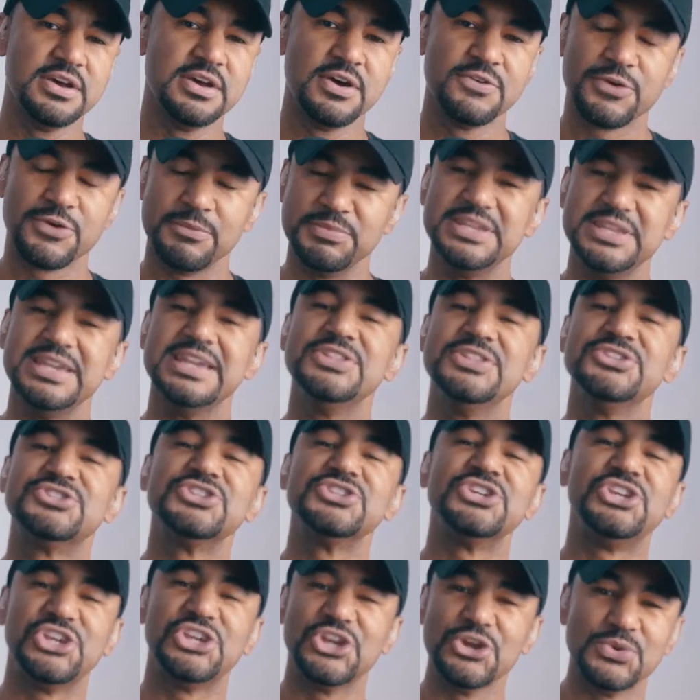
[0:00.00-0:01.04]
from the
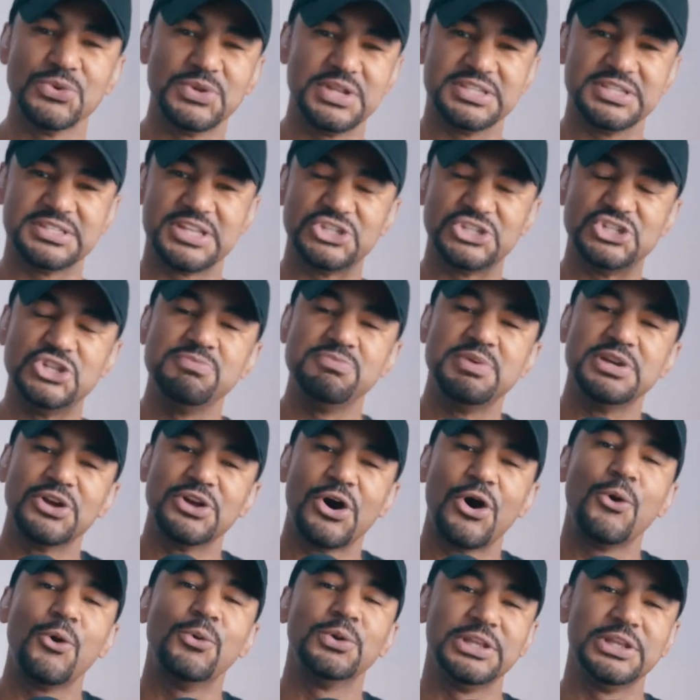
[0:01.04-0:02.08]
insecurities that you've been
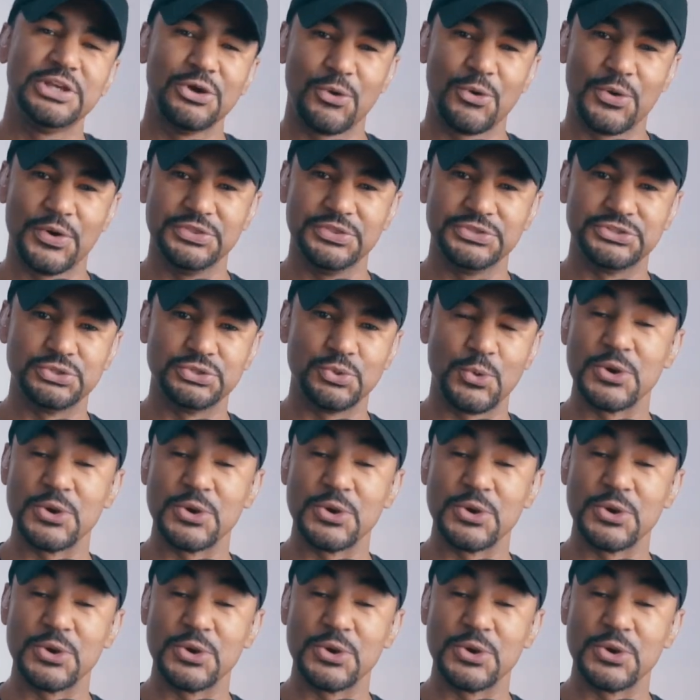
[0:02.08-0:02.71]
holding on to,